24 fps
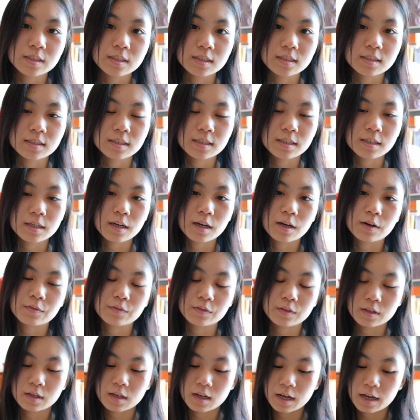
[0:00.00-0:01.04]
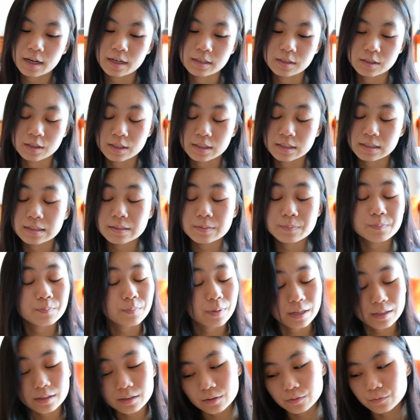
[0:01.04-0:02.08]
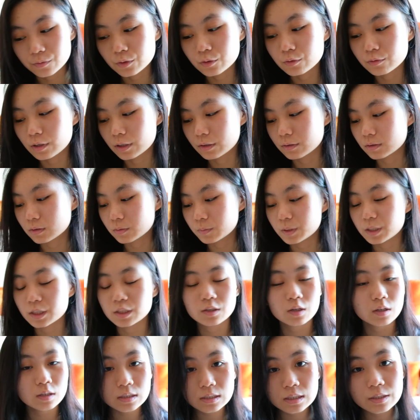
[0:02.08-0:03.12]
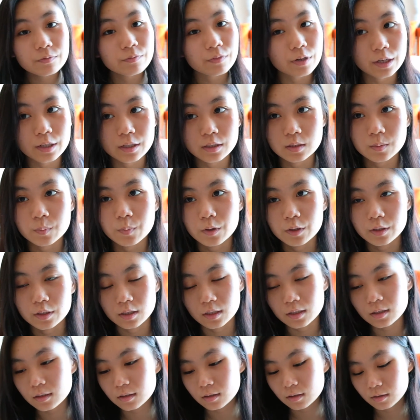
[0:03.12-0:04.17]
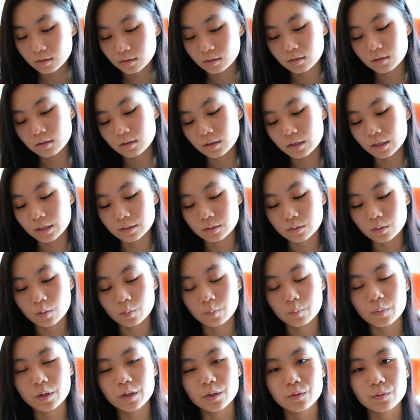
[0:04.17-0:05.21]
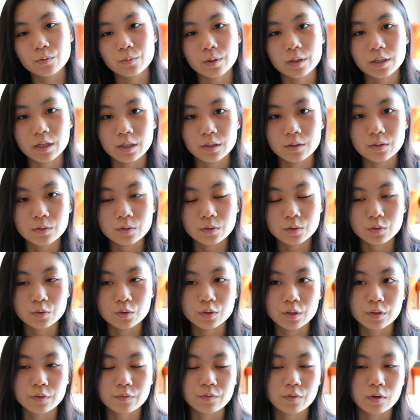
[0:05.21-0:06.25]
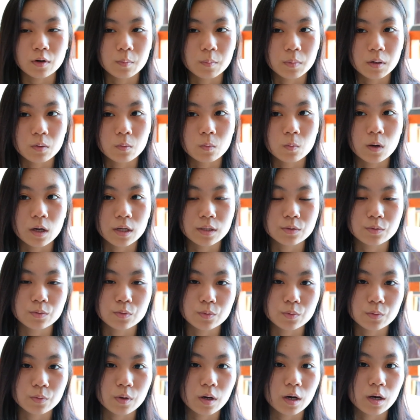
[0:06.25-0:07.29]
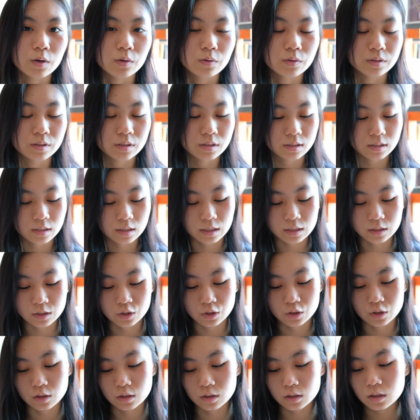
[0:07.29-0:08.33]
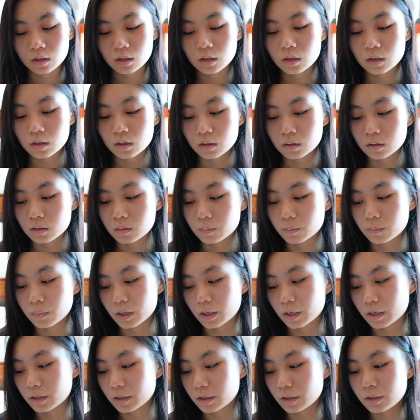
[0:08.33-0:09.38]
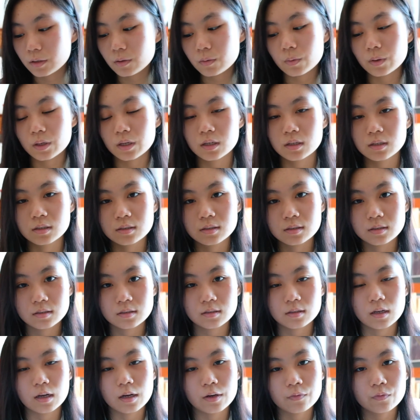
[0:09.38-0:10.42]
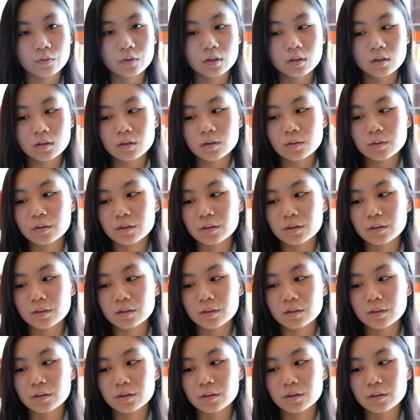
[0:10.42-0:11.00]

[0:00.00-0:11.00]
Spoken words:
dizzy after I just spun a few rounds, which is honestly very disappointing as compared to when I used to train for about 1 to 2 hours at a shot. But anyways, after